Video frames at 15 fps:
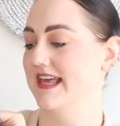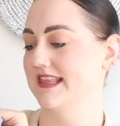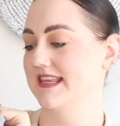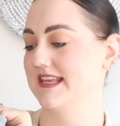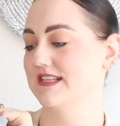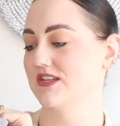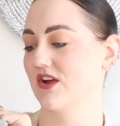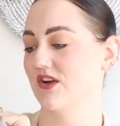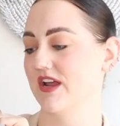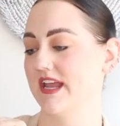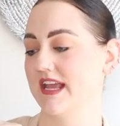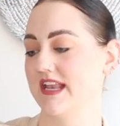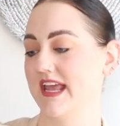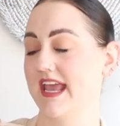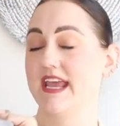These are
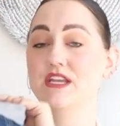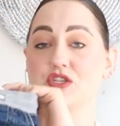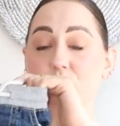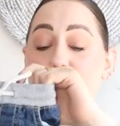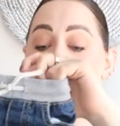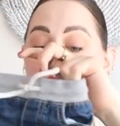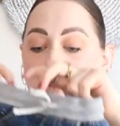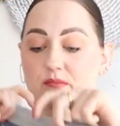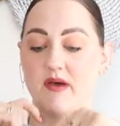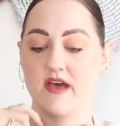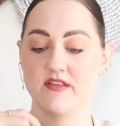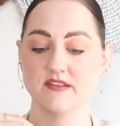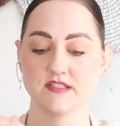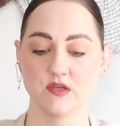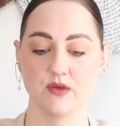in a 12
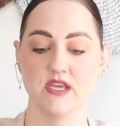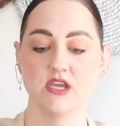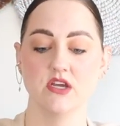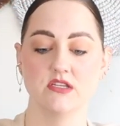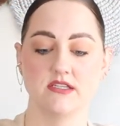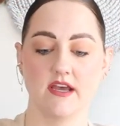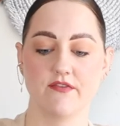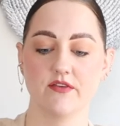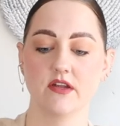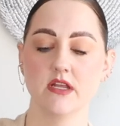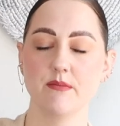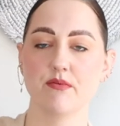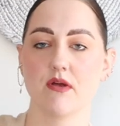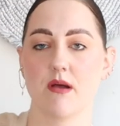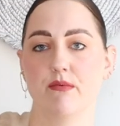month, so he could
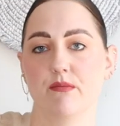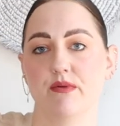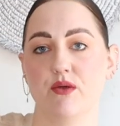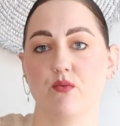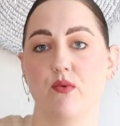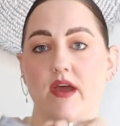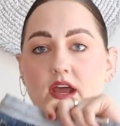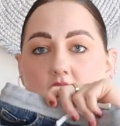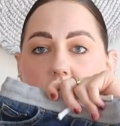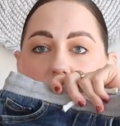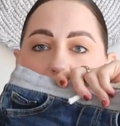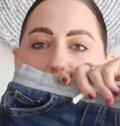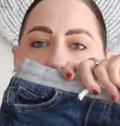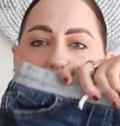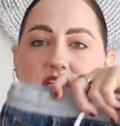definitely probably wear,
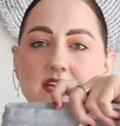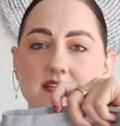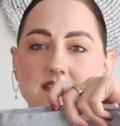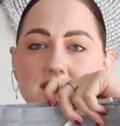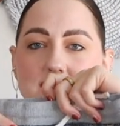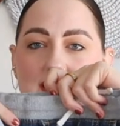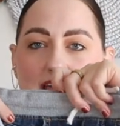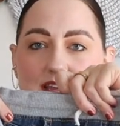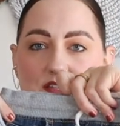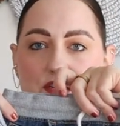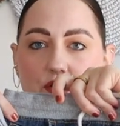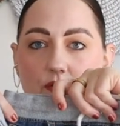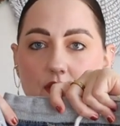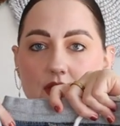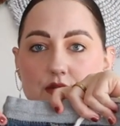especially because this has the
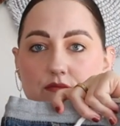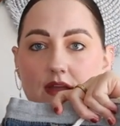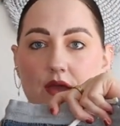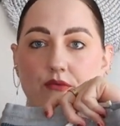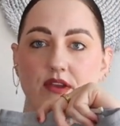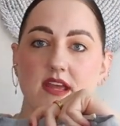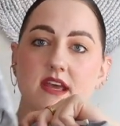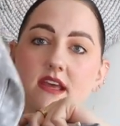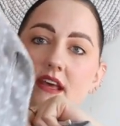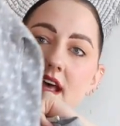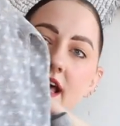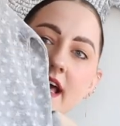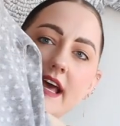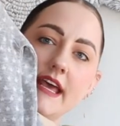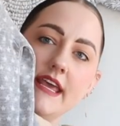gray around it,
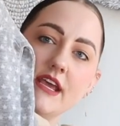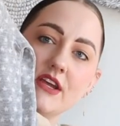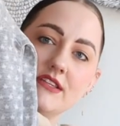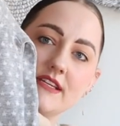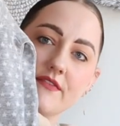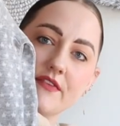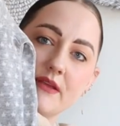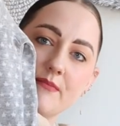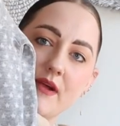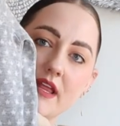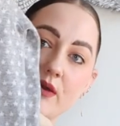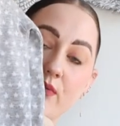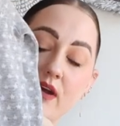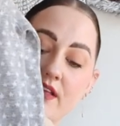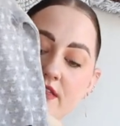he could definitely
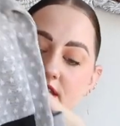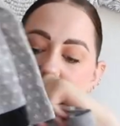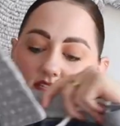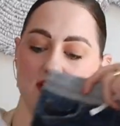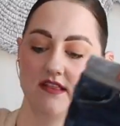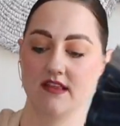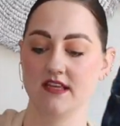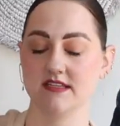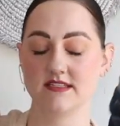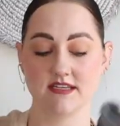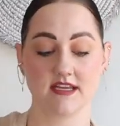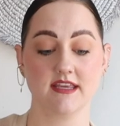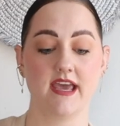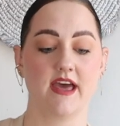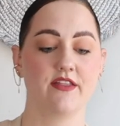probably wear this and this
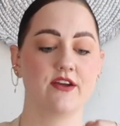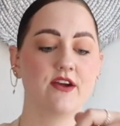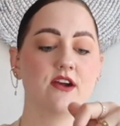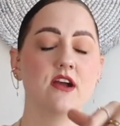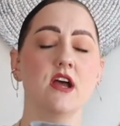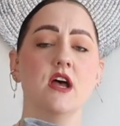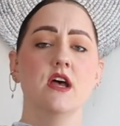together.